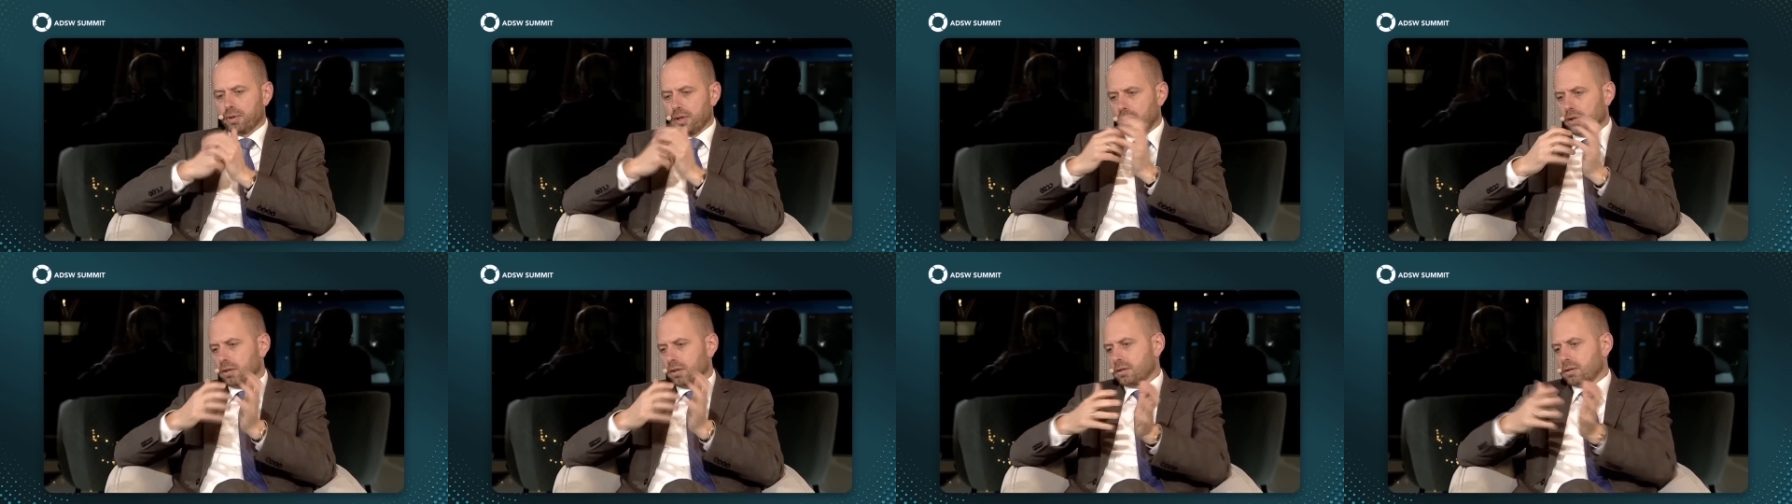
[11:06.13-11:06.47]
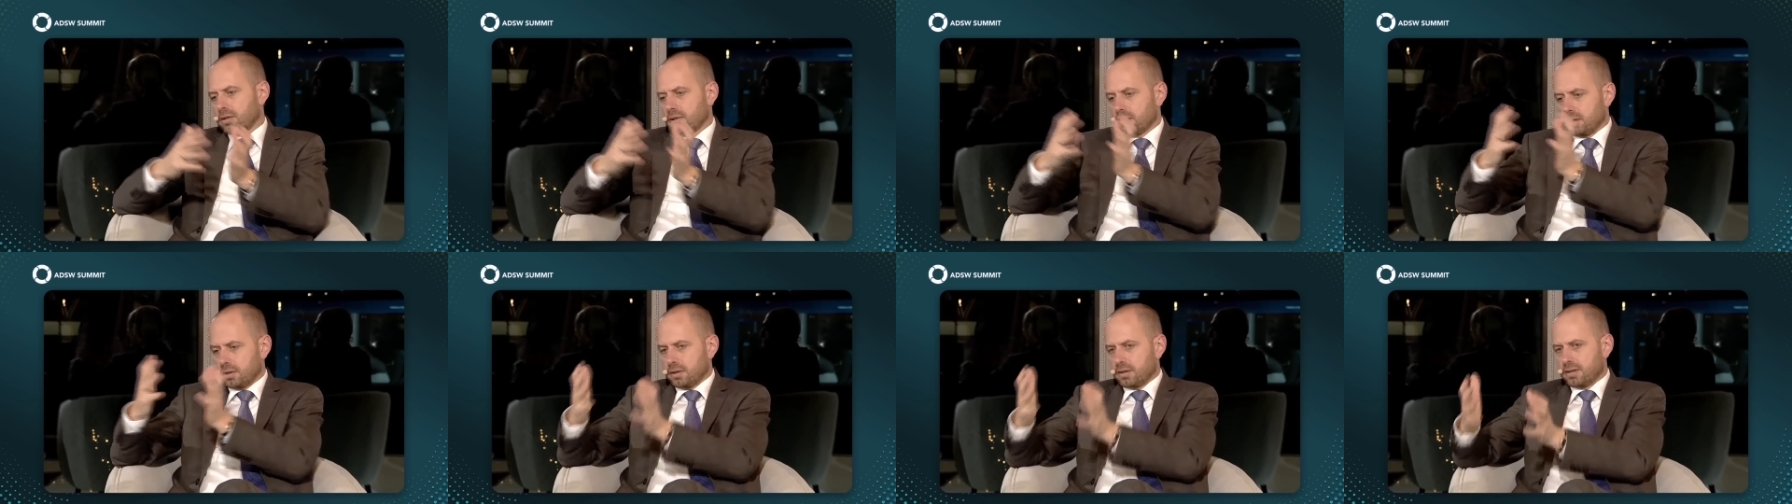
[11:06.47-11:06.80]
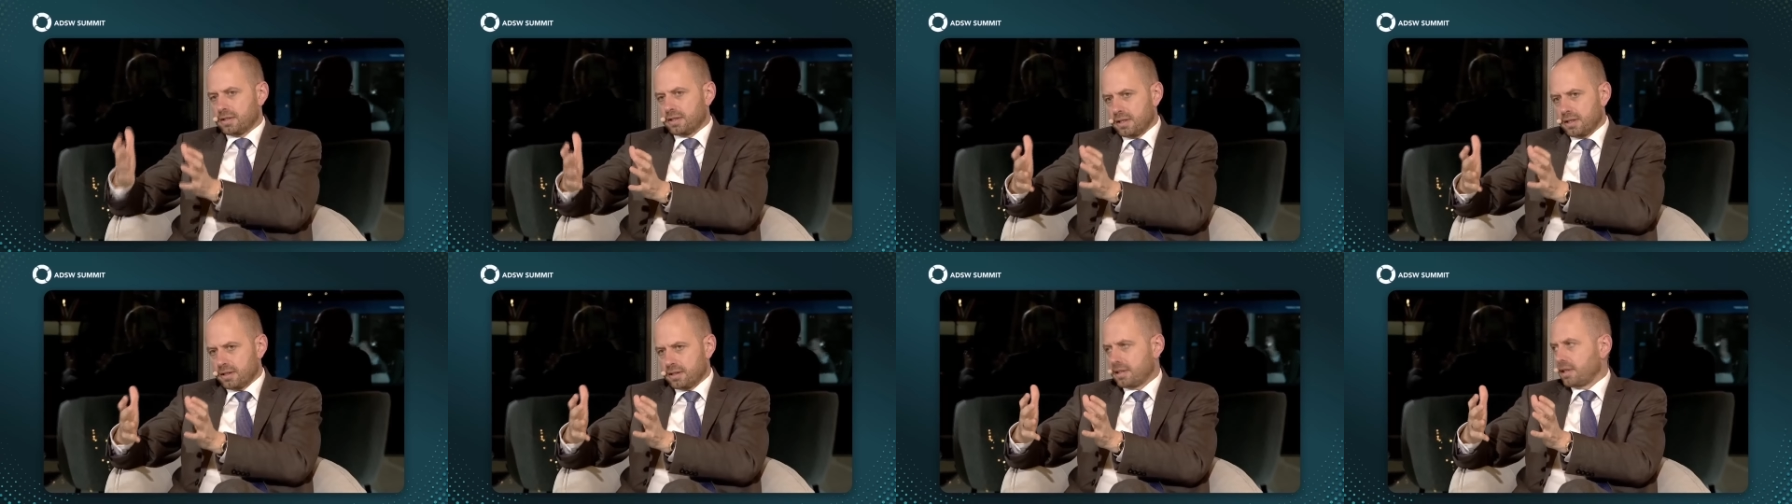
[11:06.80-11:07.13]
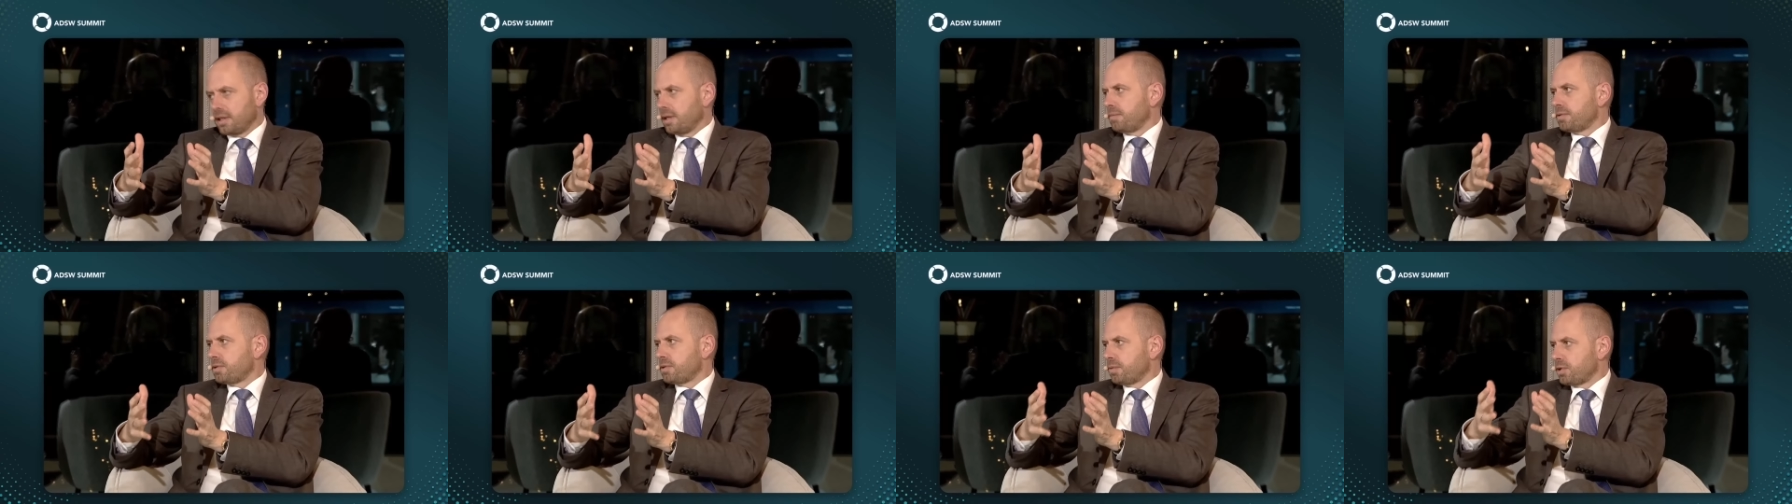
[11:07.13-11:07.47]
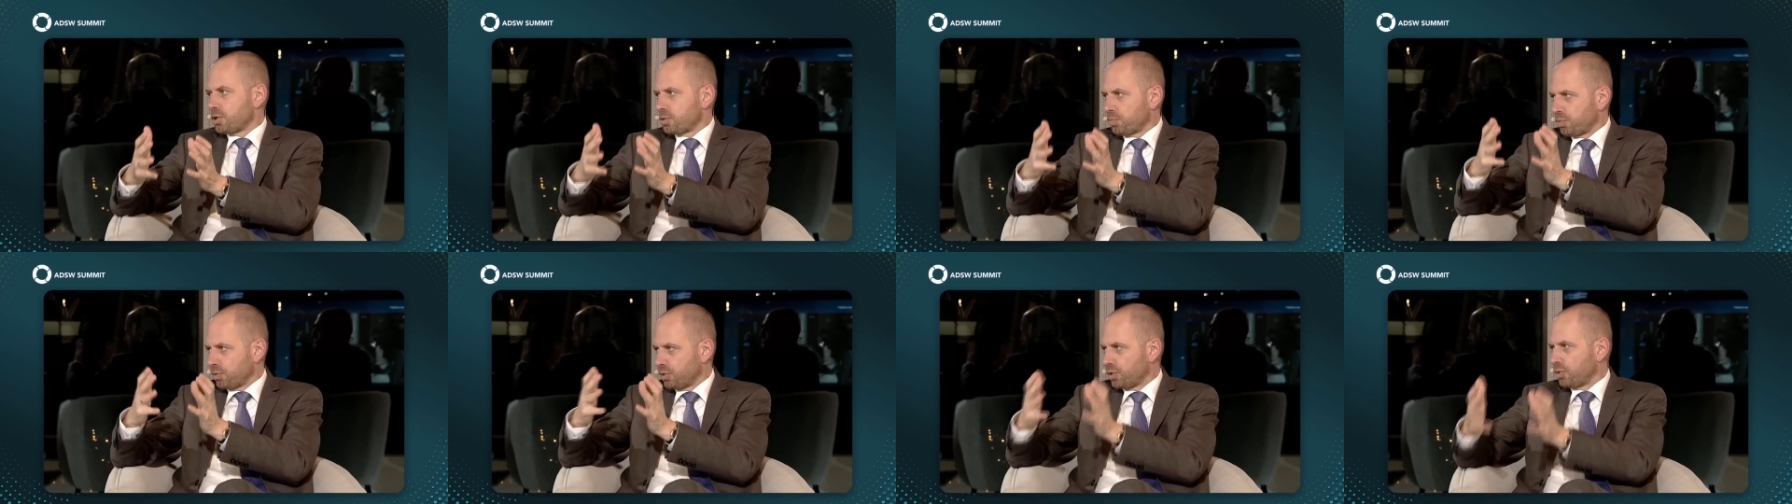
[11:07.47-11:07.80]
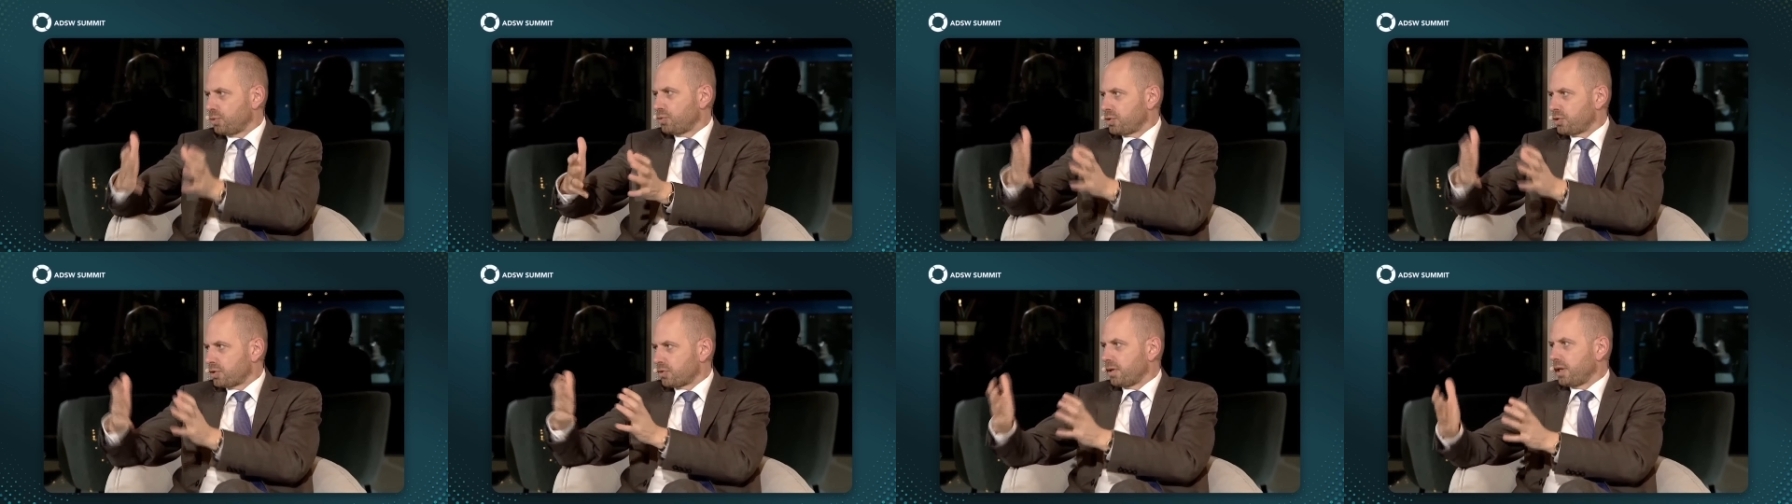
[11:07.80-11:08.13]
put out systems which
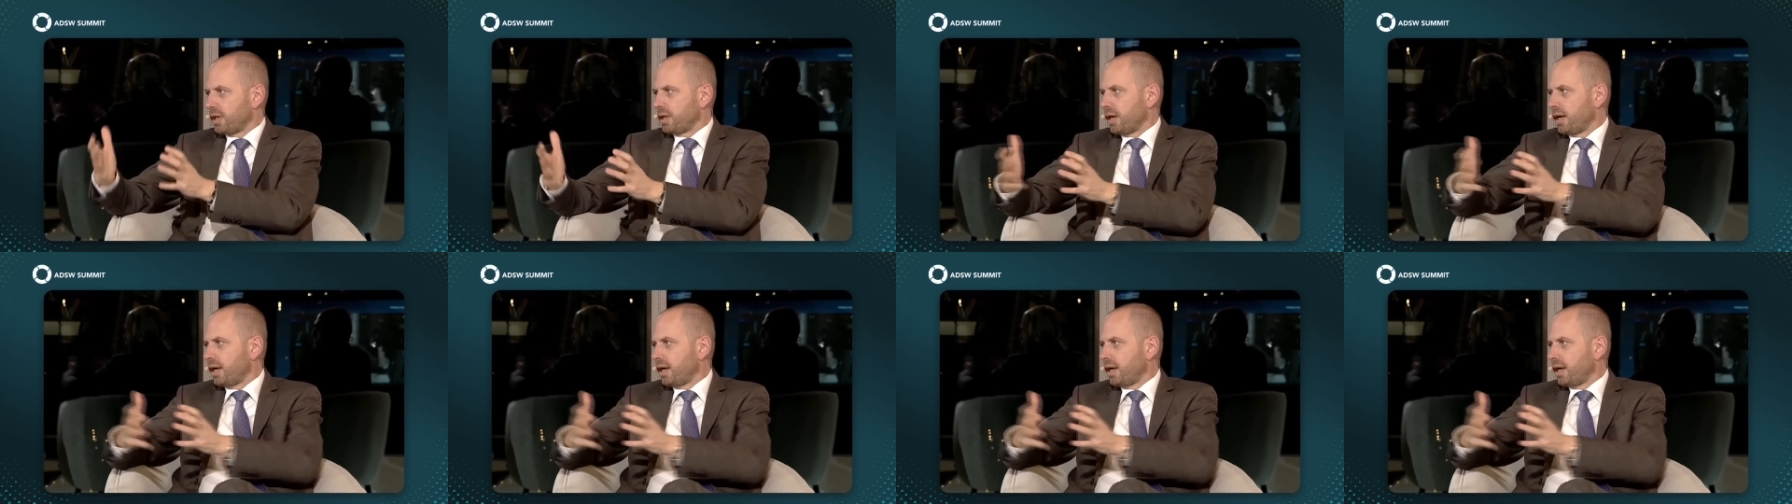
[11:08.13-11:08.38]
produce green